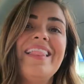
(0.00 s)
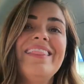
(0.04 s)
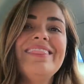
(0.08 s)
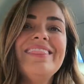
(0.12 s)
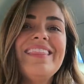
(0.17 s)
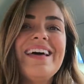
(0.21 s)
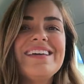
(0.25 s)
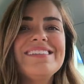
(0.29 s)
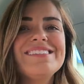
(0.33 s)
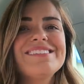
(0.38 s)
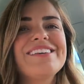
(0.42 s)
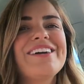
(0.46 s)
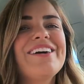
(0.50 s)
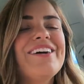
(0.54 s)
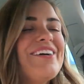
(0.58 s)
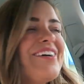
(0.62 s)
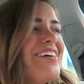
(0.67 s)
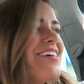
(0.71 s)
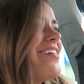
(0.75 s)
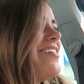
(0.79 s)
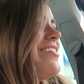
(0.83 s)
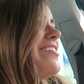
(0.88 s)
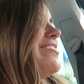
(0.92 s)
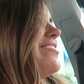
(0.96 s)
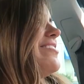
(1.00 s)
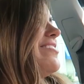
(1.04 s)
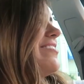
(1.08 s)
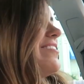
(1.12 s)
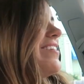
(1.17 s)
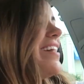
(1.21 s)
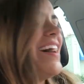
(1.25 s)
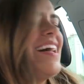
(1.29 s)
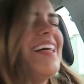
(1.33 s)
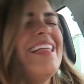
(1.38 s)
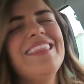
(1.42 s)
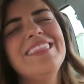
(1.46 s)
let's
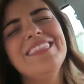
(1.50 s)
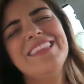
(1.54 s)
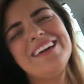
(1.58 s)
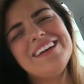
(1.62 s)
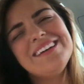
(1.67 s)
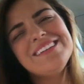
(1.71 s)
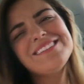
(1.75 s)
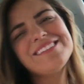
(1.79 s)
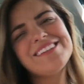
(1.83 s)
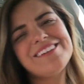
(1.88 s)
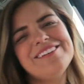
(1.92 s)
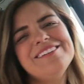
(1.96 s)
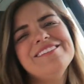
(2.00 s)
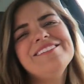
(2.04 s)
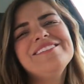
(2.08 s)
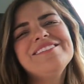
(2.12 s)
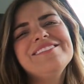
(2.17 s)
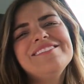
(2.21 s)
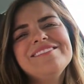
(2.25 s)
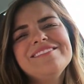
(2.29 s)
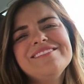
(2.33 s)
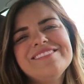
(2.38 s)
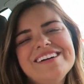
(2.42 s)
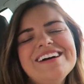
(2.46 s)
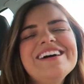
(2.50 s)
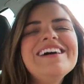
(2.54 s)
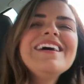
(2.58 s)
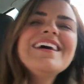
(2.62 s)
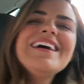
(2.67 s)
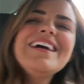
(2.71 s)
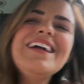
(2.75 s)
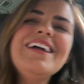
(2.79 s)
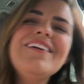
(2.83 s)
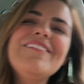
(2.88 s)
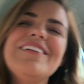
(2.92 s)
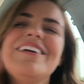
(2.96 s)
go. Let's go.
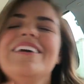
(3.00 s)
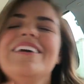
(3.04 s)
Here